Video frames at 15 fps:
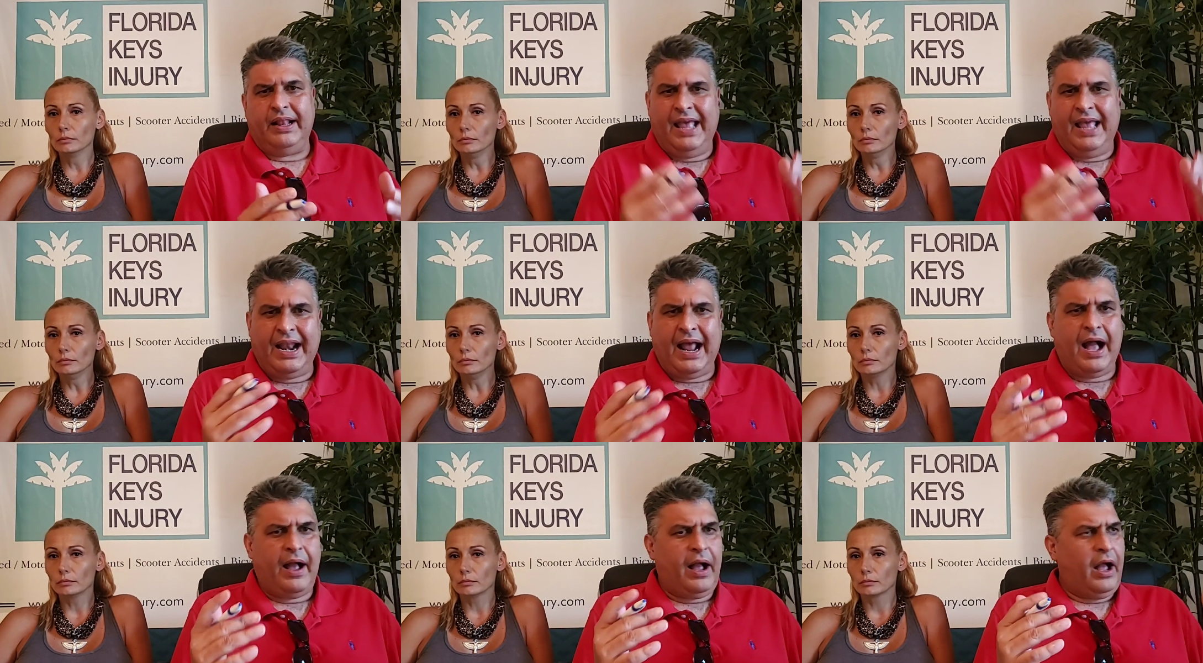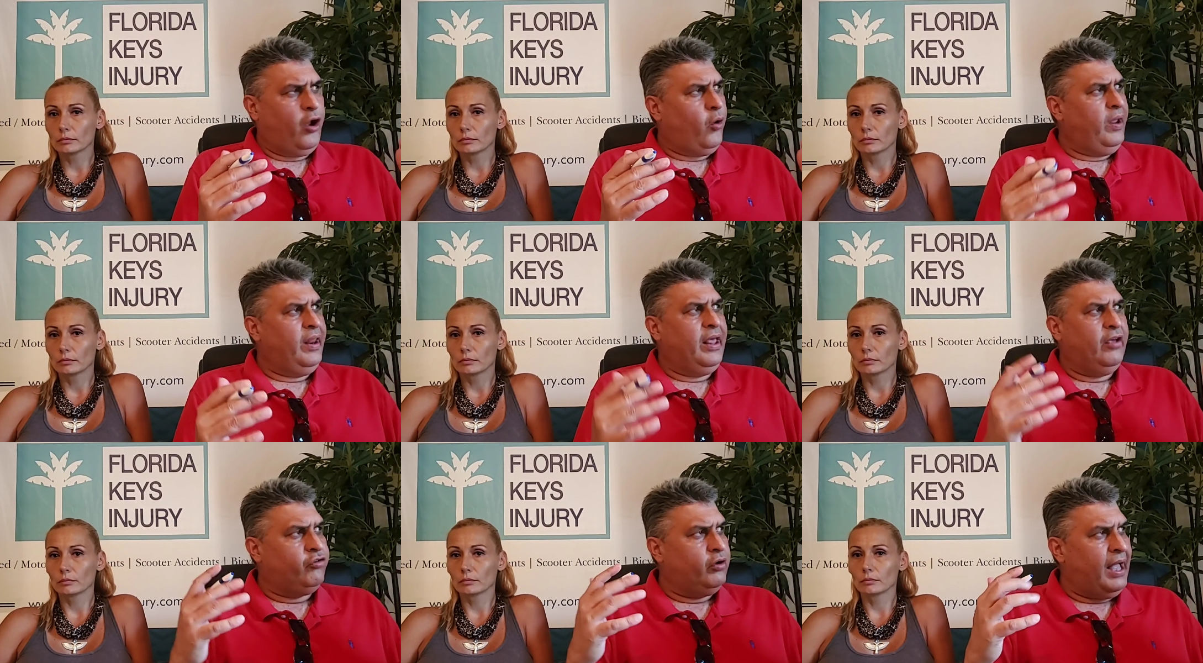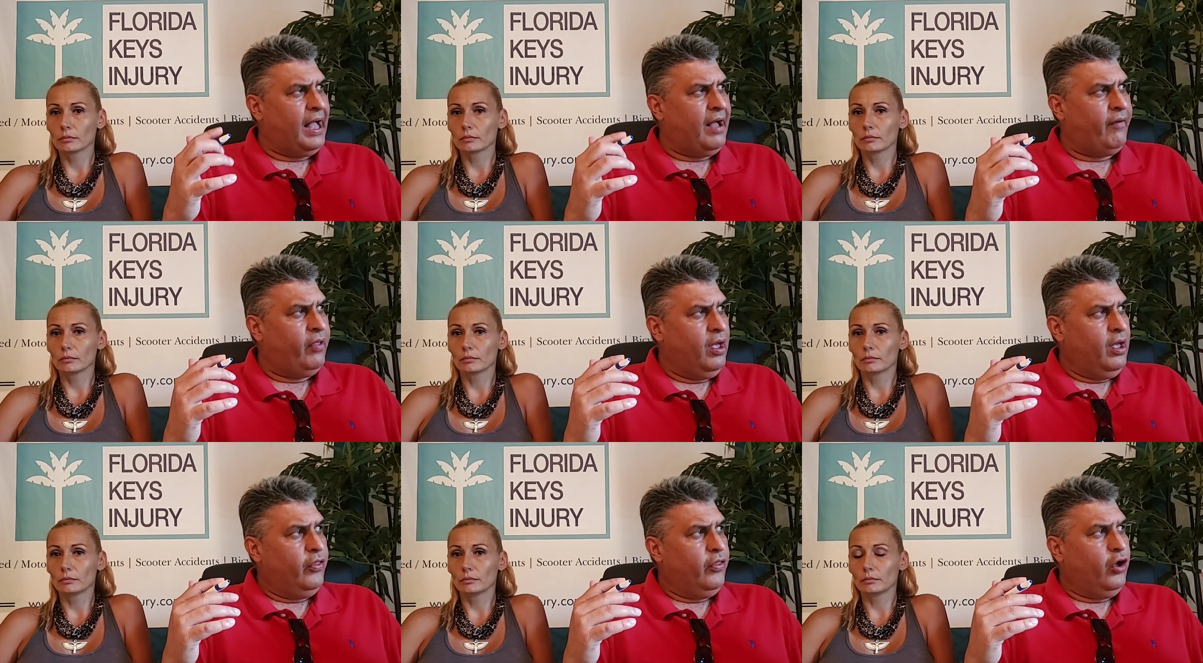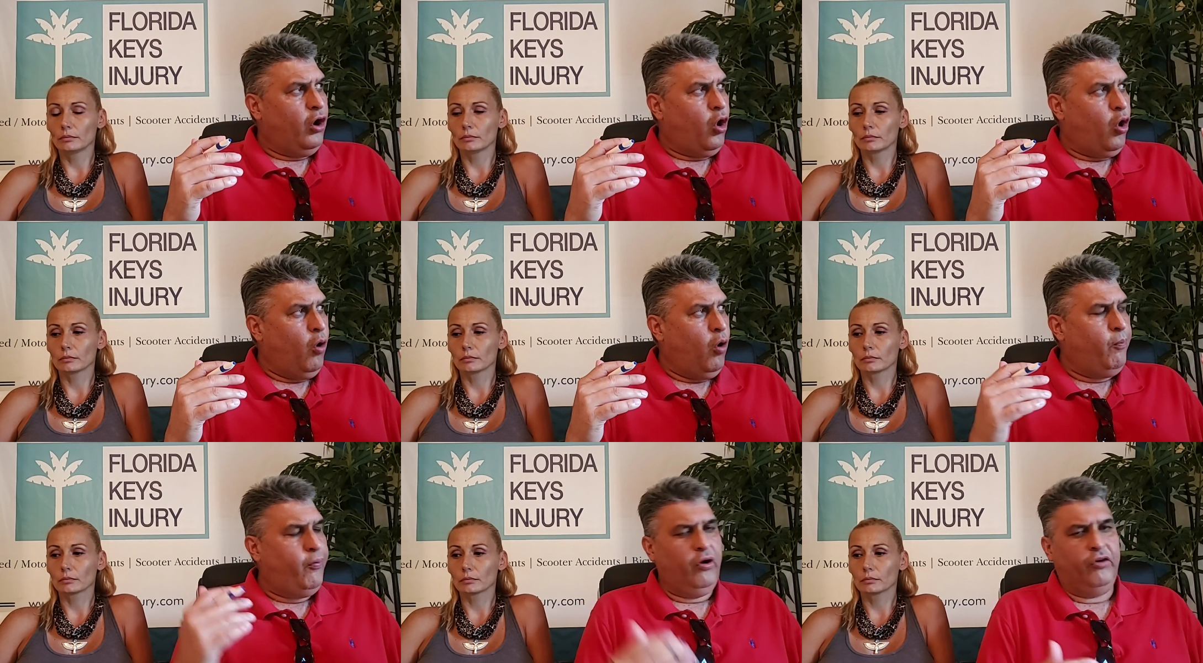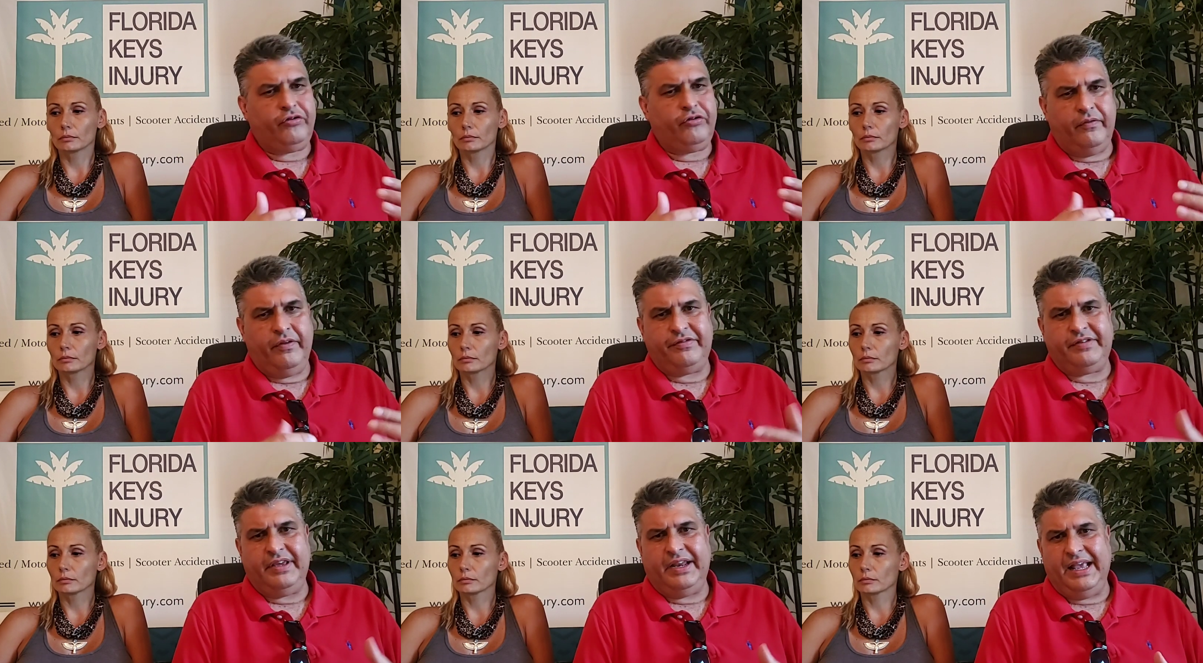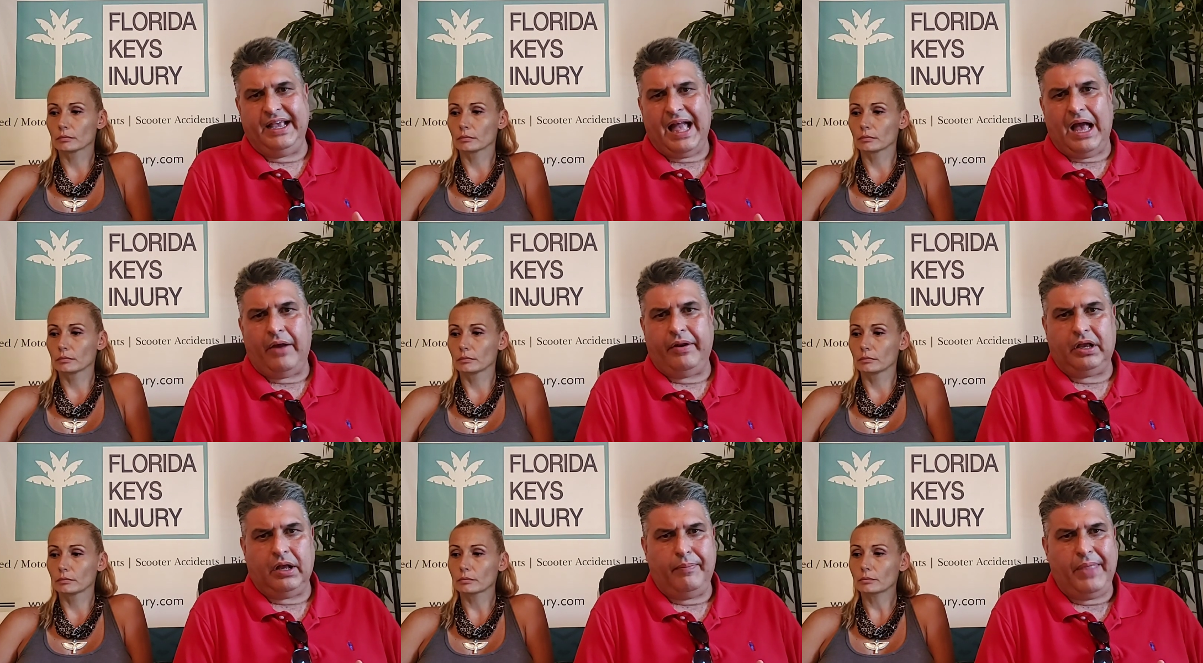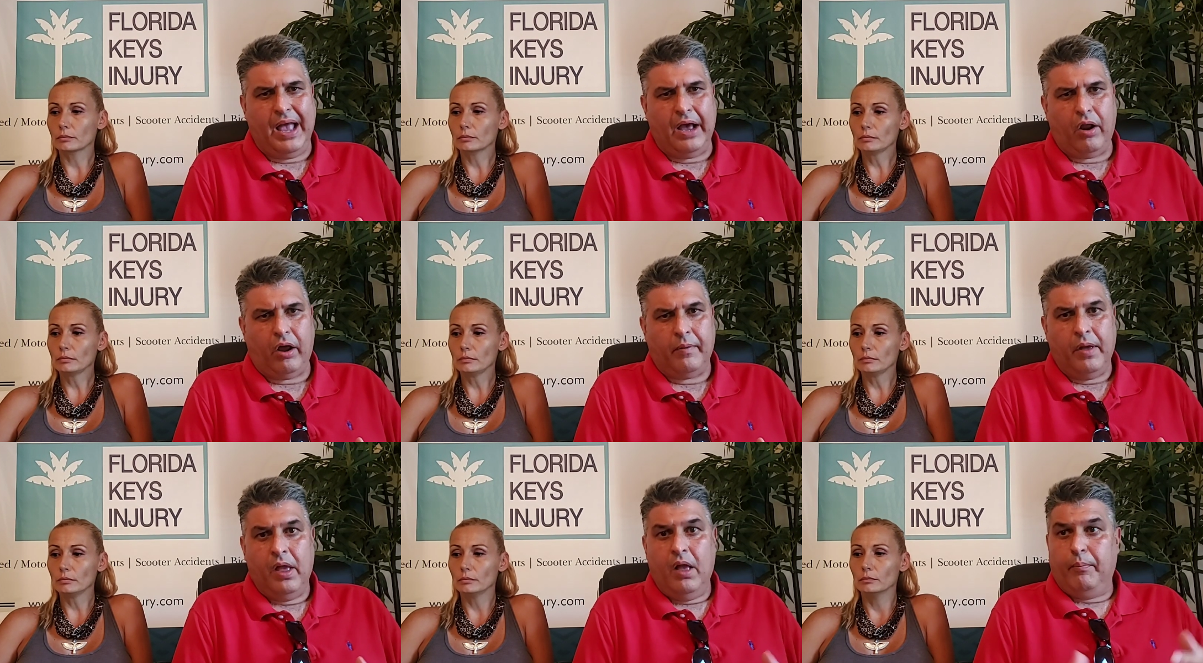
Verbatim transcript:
Speaker 1: then I agree they should have the whole push of the city and county come down on them.